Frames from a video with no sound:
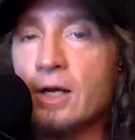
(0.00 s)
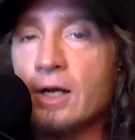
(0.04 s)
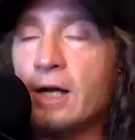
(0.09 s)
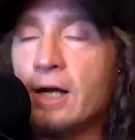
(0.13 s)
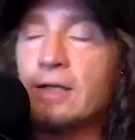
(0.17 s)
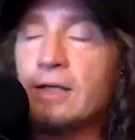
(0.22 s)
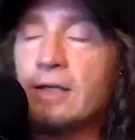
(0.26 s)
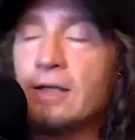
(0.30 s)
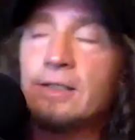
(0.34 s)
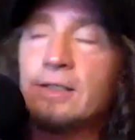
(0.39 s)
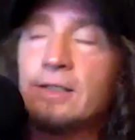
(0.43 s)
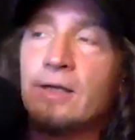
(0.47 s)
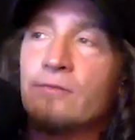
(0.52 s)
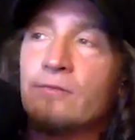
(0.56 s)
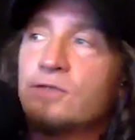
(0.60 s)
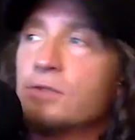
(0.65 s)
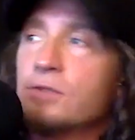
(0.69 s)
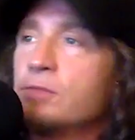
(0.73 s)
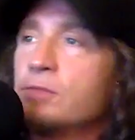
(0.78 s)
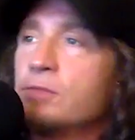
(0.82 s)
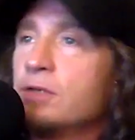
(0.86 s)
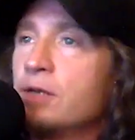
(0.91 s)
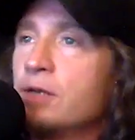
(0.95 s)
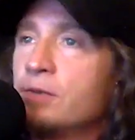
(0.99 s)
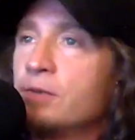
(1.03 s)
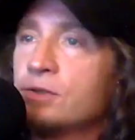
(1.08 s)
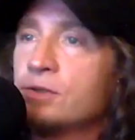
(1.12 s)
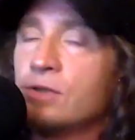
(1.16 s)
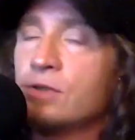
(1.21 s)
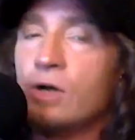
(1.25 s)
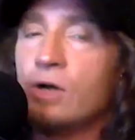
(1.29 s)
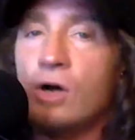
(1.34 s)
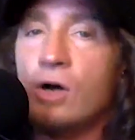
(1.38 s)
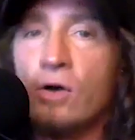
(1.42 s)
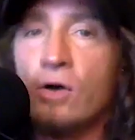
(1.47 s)
I love to be able
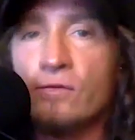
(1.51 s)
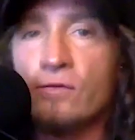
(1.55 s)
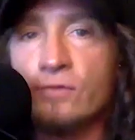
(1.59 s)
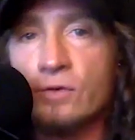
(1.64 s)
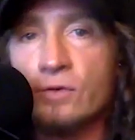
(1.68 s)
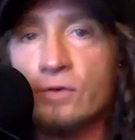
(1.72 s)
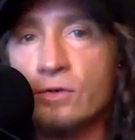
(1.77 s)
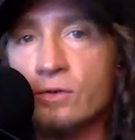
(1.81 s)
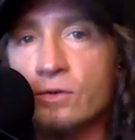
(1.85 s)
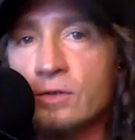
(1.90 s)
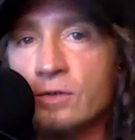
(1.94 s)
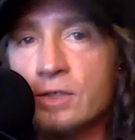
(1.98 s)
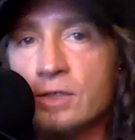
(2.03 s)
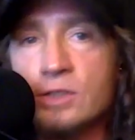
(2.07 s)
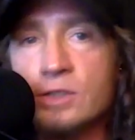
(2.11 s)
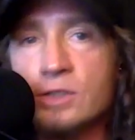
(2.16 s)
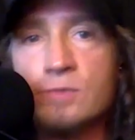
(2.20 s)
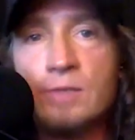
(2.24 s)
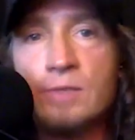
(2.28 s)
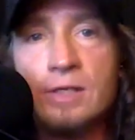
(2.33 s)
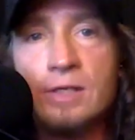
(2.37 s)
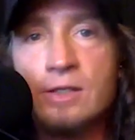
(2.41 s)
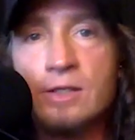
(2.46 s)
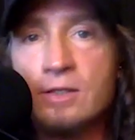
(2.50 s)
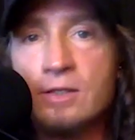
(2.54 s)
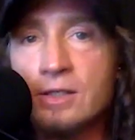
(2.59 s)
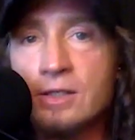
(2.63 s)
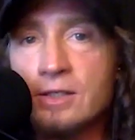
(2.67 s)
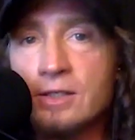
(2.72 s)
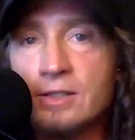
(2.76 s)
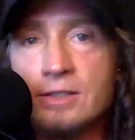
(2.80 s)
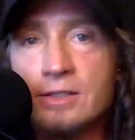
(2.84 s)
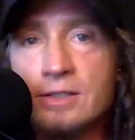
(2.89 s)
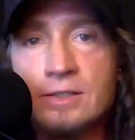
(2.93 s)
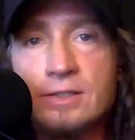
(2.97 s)
to offer as many
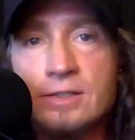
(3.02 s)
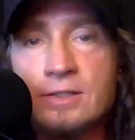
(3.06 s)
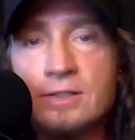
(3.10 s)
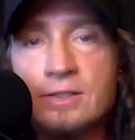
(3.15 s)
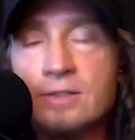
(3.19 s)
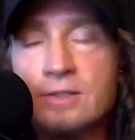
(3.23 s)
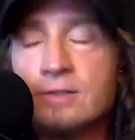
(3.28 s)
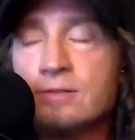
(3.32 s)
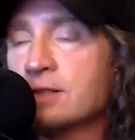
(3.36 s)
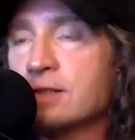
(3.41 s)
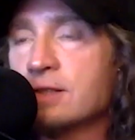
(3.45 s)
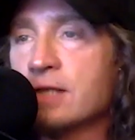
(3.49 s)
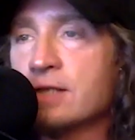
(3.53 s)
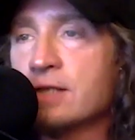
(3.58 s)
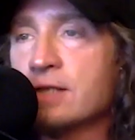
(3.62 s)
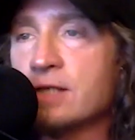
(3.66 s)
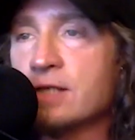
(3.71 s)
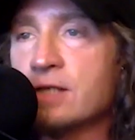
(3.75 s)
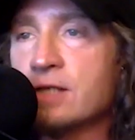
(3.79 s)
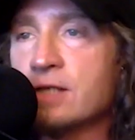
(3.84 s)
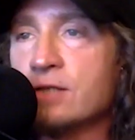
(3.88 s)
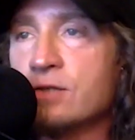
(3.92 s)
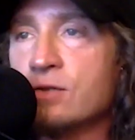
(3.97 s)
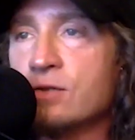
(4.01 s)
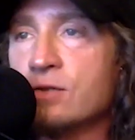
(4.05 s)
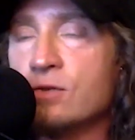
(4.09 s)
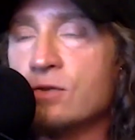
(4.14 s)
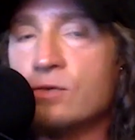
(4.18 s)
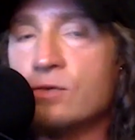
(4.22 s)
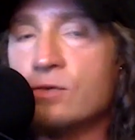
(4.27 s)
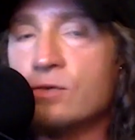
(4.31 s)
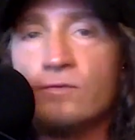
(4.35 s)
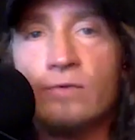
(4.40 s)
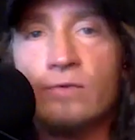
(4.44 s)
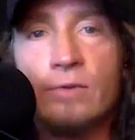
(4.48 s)
things as I
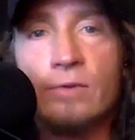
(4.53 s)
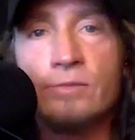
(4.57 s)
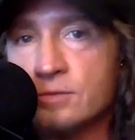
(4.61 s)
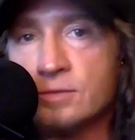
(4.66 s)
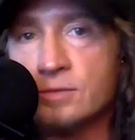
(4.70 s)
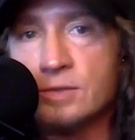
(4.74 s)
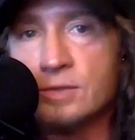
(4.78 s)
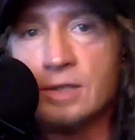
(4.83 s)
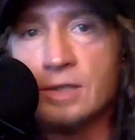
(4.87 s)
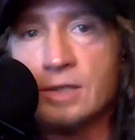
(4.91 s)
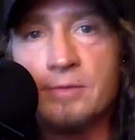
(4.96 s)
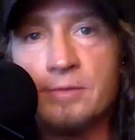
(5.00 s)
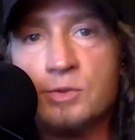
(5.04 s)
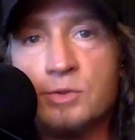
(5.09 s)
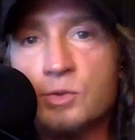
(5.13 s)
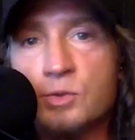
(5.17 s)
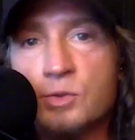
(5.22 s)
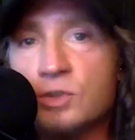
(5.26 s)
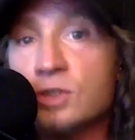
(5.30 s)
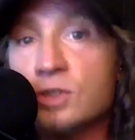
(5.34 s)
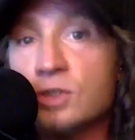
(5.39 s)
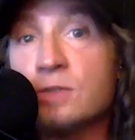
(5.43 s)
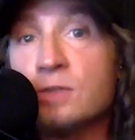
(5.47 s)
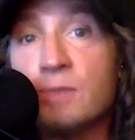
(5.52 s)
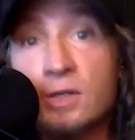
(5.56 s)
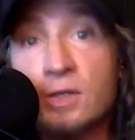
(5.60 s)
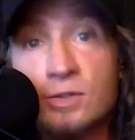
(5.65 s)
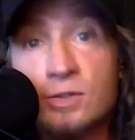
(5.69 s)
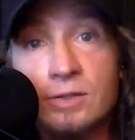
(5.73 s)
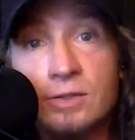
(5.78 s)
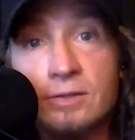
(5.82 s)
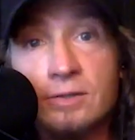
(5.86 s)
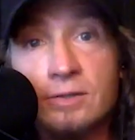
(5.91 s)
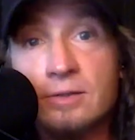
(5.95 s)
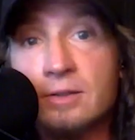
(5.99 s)
do, from the items we just
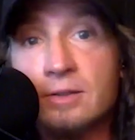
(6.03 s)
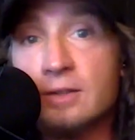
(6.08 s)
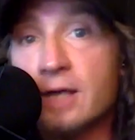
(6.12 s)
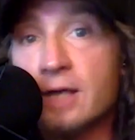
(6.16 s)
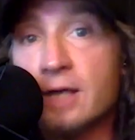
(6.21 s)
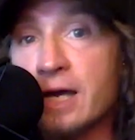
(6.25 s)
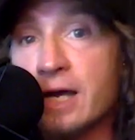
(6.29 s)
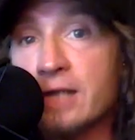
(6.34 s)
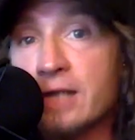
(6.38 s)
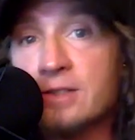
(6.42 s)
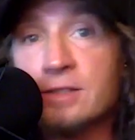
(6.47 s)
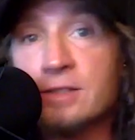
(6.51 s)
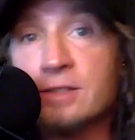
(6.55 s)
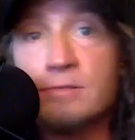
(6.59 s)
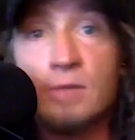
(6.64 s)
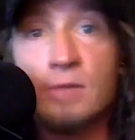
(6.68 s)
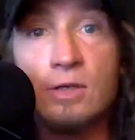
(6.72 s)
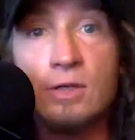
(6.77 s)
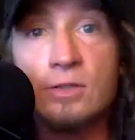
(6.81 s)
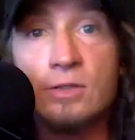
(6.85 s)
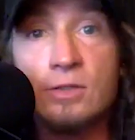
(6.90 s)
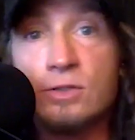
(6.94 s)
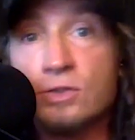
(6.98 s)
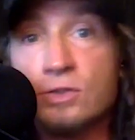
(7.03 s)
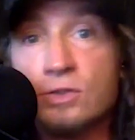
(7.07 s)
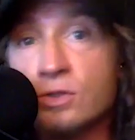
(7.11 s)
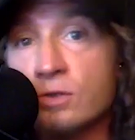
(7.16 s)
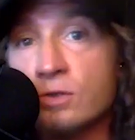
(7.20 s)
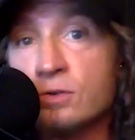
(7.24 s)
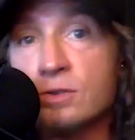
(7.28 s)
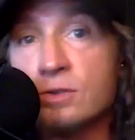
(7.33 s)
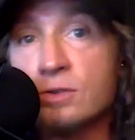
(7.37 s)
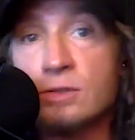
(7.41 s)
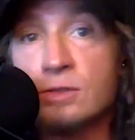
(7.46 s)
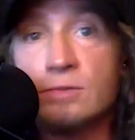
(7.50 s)
mentioned, and hats and mugs and
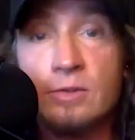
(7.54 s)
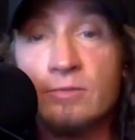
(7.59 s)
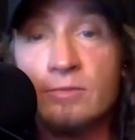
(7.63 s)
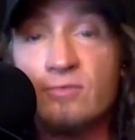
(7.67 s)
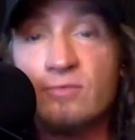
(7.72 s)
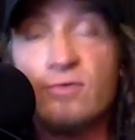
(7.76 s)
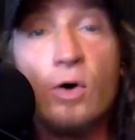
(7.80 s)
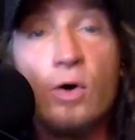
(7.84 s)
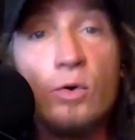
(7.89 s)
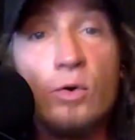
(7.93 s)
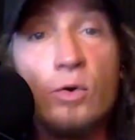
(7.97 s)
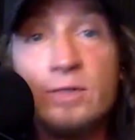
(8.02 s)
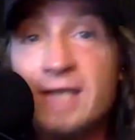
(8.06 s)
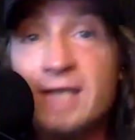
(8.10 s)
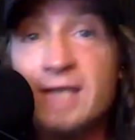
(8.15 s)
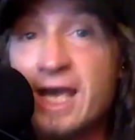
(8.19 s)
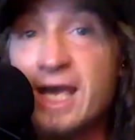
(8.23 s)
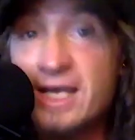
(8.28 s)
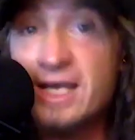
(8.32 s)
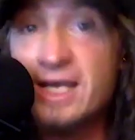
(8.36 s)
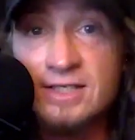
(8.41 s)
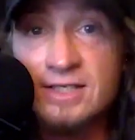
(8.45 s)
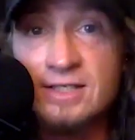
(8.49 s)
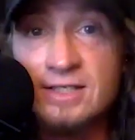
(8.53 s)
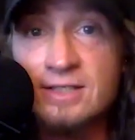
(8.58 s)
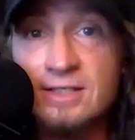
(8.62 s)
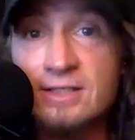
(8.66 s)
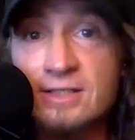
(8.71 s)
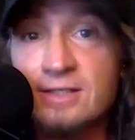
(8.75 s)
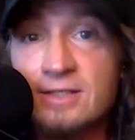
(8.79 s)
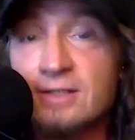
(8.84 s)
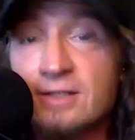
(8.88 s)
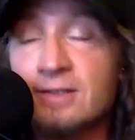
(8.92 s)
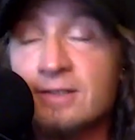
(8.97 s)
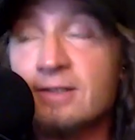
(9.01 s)
shirts and phone
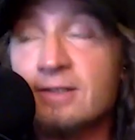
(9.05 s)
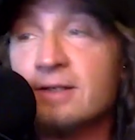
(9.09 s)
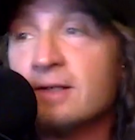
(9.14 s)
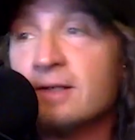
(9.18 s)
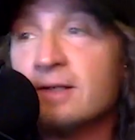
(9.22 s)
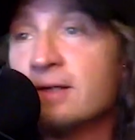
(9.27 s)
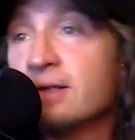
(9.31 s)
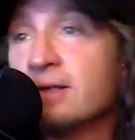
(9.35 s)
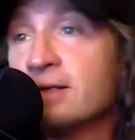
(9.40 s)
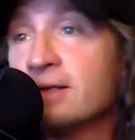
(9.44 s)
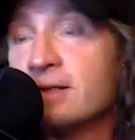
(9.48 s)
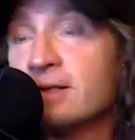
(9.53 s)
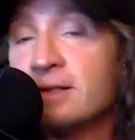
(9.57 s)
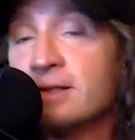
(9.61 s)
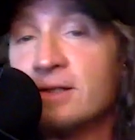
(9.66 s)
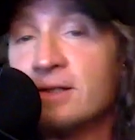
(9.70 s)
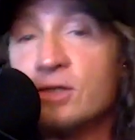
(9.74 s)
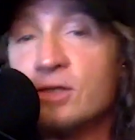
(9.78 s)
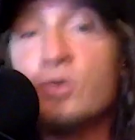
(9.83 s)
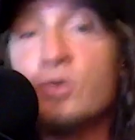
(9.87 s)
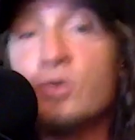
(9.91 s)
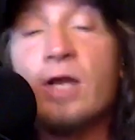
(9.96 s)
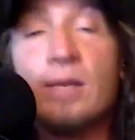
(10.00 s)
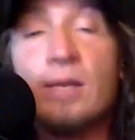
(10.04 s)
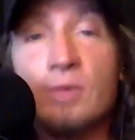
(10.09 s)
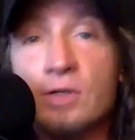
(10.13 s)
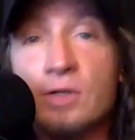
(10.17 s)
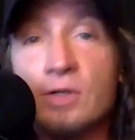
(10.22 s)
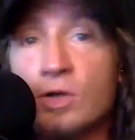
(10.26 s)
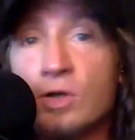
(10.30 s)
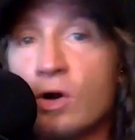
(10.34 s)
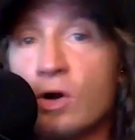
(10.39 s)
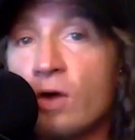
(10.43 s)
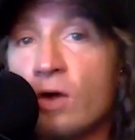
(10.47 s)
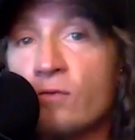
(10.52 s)
cases and yeah, you name it, you
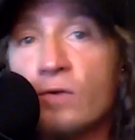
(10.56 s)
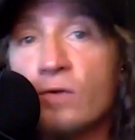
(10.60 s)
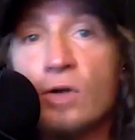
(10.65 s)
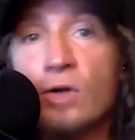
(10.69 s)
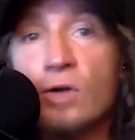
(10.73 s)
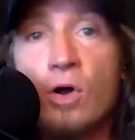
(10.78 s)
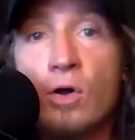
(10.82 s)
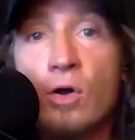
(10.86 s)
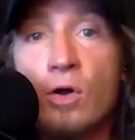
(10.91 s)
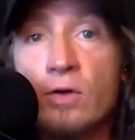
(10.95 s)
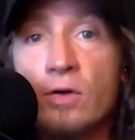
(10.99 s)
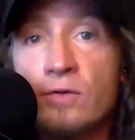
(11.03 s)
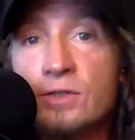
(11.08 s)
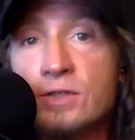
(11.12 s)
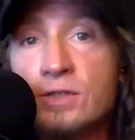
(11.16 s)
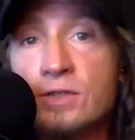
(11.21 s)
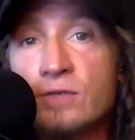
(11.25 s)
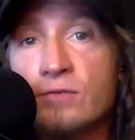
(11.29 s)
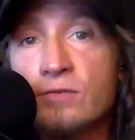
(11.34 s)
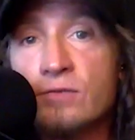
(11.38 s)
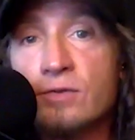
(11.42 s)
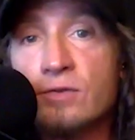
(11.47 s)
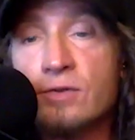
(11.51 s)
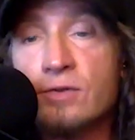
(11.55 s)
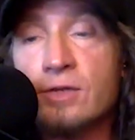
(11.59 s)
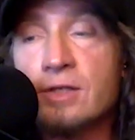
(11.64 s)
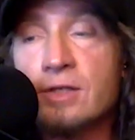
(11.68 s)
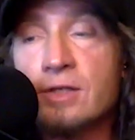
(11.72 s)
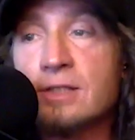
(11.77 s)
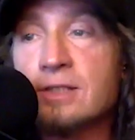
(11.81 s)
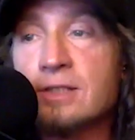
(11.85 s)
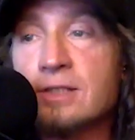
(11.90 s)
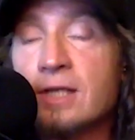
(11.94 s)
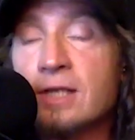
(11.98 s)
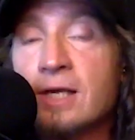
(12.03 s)
know, offering all of these different
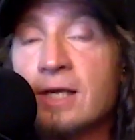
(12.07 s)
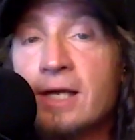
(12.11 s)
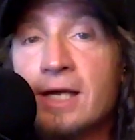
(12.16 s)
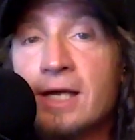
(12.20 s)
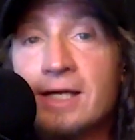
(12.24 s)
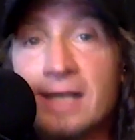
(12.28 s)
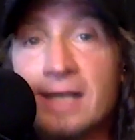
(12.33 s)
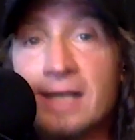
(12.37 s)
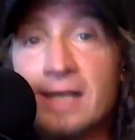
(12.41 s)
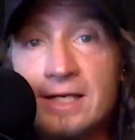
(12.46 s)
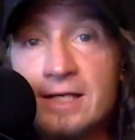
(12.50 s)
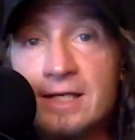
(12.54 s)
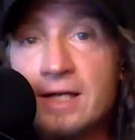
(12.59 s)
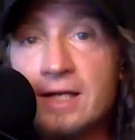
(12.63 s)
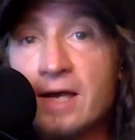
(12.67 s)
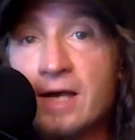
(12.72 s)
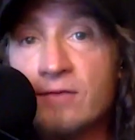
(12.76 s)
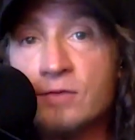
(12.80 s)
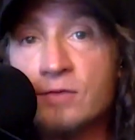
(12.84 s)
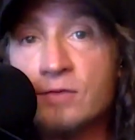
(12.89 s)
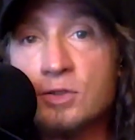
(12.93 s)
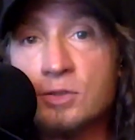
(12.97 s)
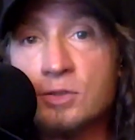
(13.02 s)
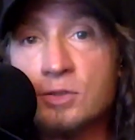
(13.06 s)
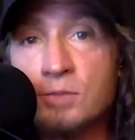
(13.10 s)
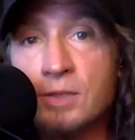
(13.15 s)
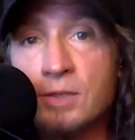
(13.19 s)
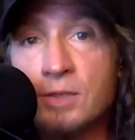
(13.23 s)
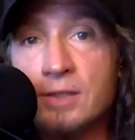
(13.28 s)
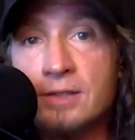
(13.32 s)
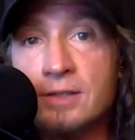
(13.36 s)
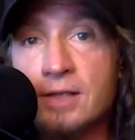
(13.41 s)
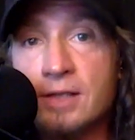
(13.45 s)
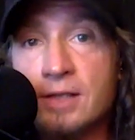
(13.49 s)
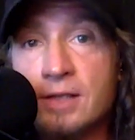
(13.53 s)
things. And I didn't have to
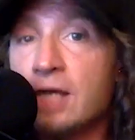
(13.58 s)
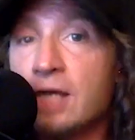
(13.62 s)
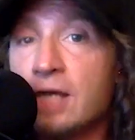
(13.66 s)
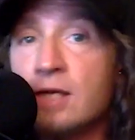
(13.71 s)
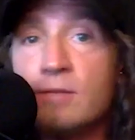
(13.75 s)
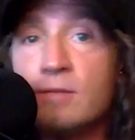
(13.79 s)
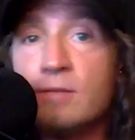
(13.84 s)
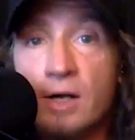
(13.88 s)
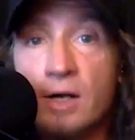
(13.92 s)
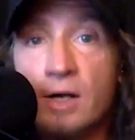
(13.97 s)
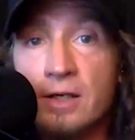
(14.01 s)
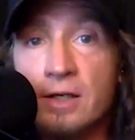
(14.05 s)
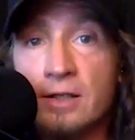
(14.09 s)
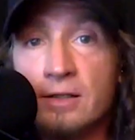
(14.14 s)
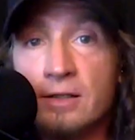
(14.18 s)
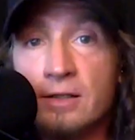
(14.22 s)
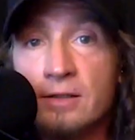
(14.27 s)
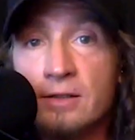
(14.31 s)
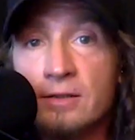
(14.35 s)
spend any money,